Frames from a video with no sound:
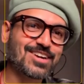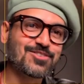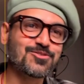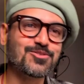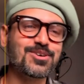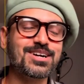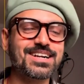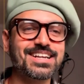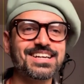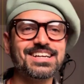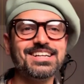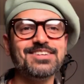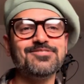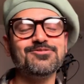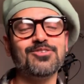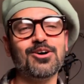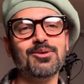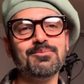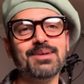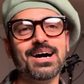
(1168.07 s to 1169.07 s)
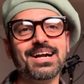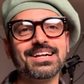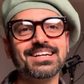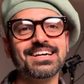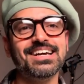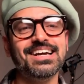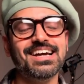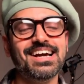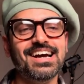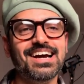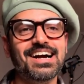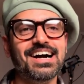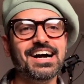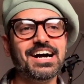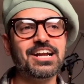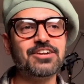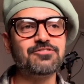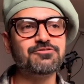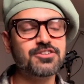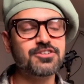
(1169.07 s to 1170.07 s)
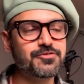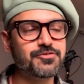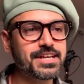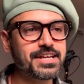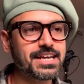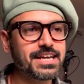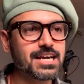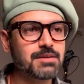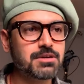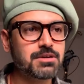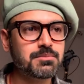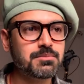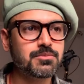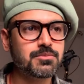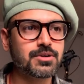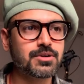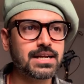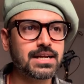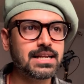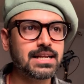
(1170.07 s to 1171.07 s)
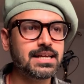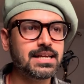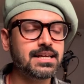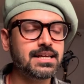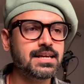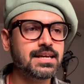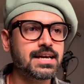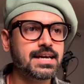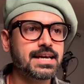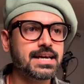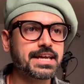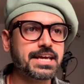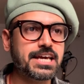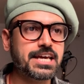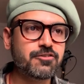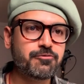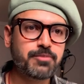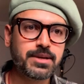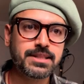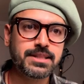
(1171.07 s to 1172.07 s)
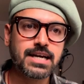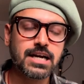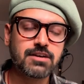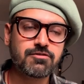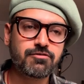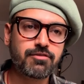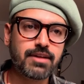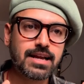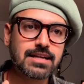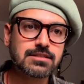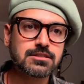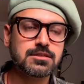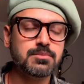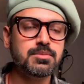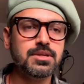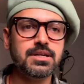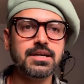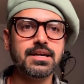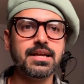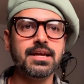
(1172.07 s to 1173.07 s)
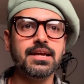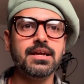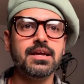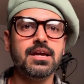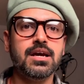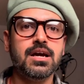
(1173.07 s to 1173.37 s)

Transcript: vertical format, and 50mm really gave me that flexibility